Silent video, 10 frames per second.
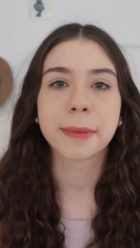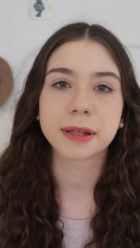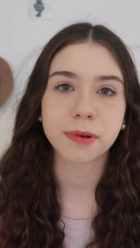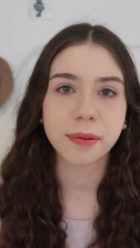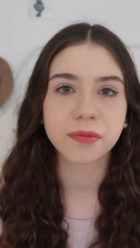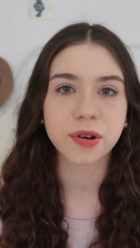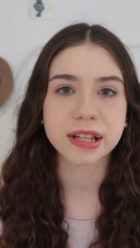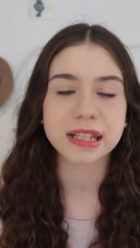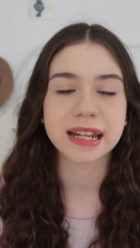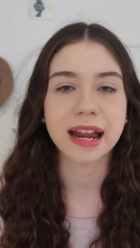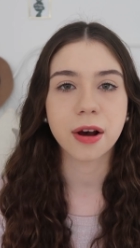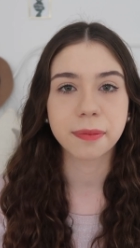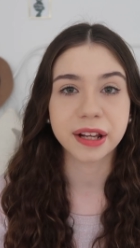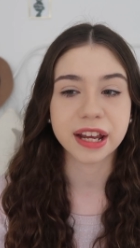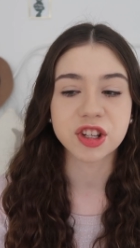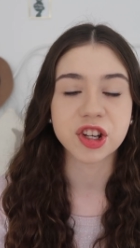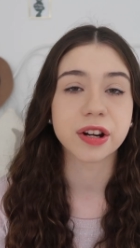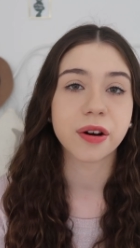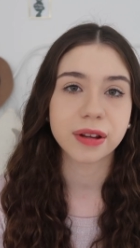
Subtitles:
But the problem was that that obligation